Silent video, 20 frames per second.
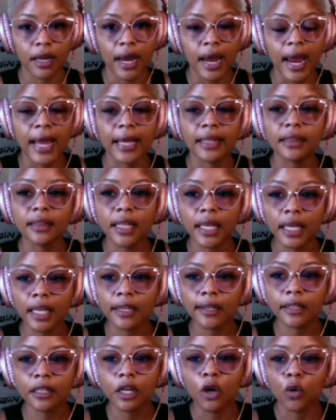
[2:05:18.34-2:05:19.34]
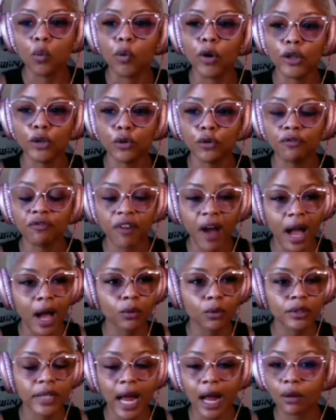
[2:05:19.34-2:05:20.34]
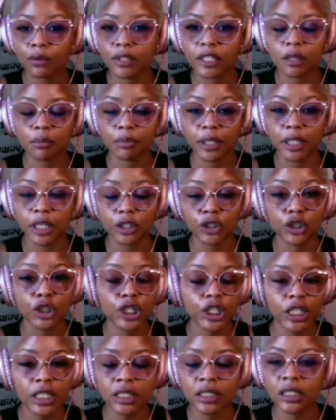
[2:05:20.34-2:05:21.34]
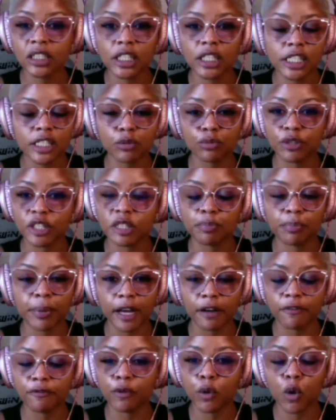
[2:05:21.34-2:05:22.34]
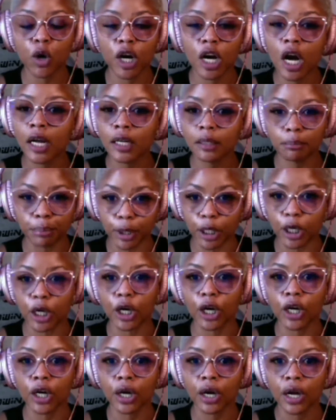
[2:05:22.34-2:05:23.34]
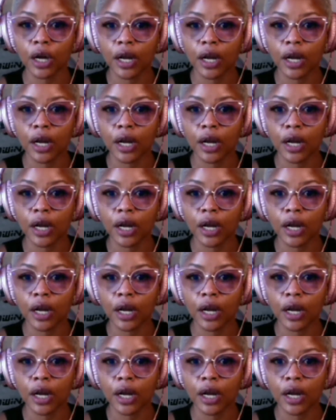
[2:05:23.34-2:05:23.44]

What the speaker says: And then when you found out to be a cheating, disrespectful cunt booger,